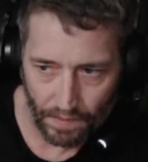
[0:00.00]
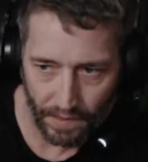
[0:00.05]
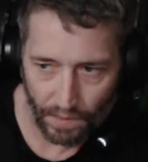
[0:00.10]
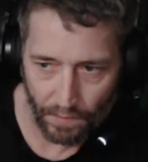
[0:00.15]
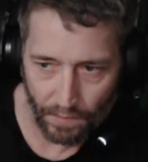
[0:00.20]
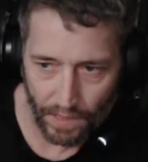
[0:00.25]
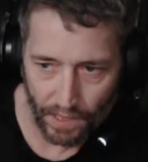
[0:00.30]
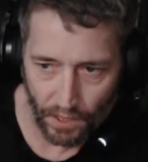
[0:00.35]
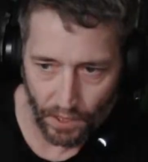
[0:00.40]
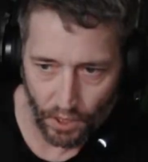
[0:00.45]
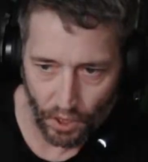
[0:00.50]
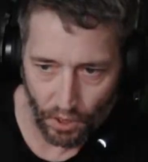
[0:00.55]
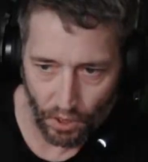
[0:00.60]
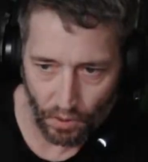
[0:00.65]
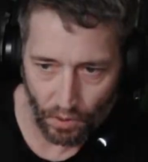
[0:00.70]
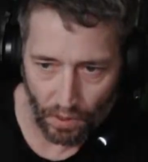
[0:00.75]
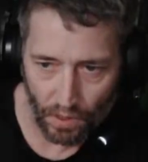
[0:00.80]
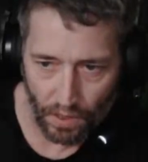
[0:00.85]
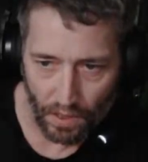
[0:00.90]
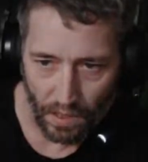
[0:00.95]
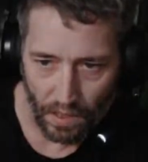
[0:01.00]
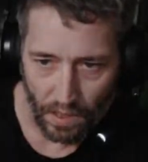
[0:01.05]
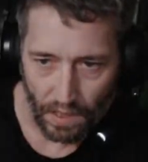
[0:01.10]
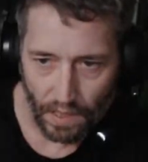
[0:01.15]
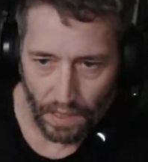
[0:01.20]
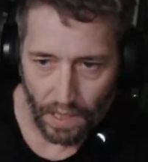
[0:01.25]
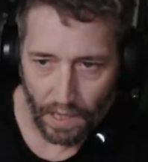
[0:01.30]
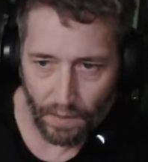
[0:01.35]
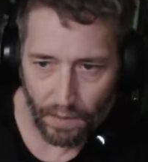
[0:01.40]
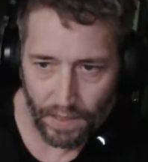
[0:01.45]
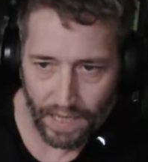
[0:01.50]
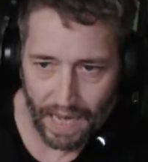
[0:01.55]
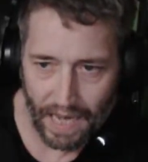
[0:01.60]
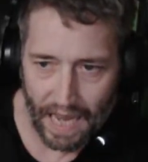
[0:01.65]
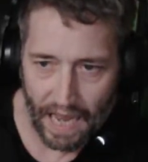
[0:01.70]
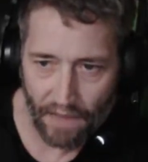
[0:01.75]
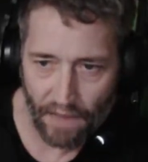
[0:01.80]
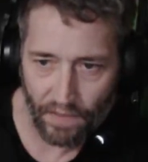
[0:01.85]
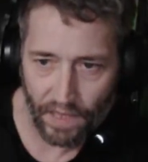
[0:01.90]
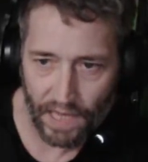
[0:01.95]
we could do, and we can
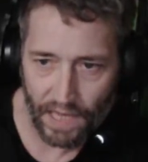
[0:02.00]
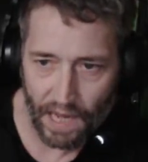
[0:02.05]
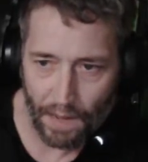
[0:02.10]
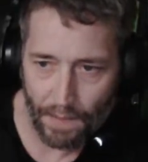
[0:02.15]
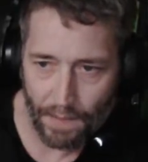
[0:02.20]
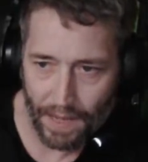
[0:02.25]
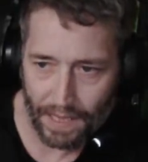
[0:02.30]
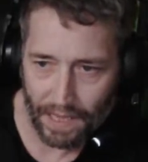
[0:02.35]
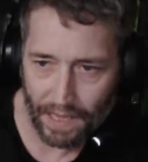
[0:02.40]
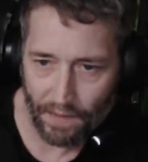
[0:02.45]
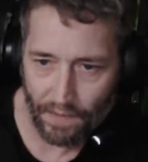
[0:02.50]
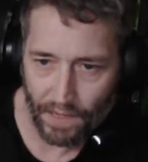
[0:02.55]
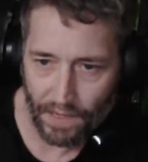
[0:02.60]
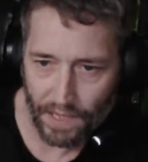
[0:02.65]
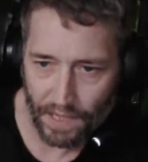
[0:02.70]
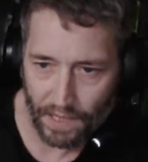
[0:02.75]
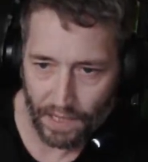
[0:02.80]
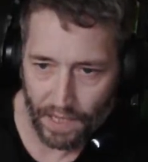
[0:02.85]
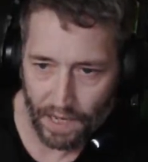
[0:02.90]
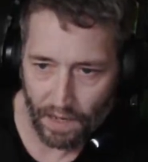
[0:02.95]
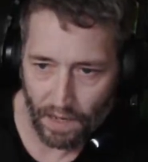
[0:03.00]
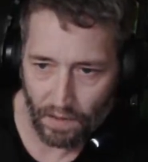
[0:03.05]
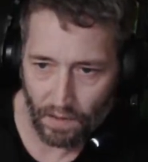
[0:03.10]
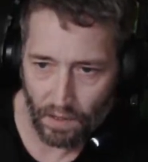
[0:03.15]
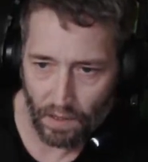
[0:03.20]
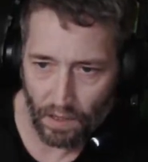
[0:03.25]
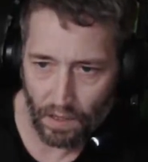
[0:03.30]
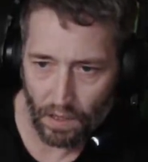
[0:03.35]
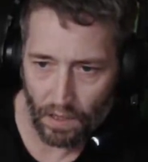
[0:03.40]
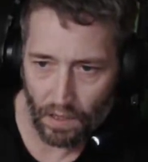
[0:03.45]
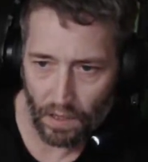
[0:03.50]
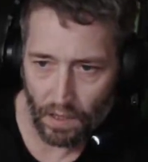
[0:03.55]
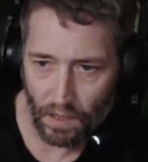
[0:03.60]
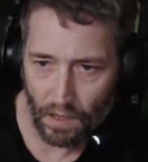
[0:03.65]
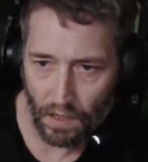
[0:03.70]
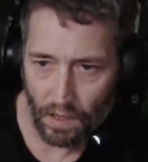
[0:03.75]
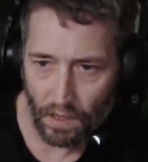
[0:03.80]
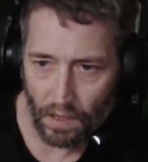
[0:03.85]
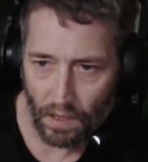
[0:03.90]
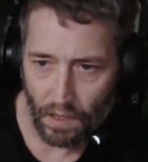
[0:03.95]
heavily compact everything now.
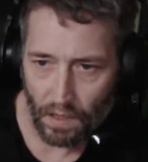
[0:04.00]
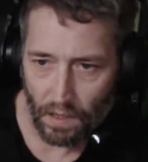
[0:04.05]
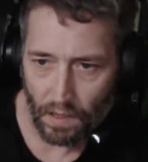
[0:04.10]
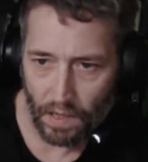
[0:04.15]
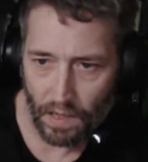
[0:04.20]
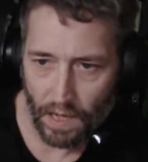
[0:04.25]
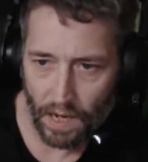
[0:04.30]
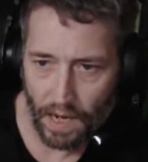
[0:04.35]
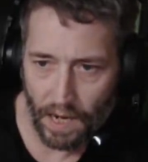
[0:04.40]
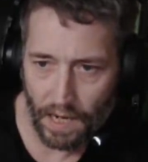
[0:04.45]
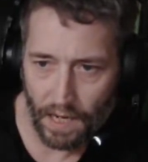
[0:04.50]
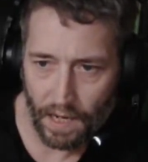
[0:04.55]
Okay.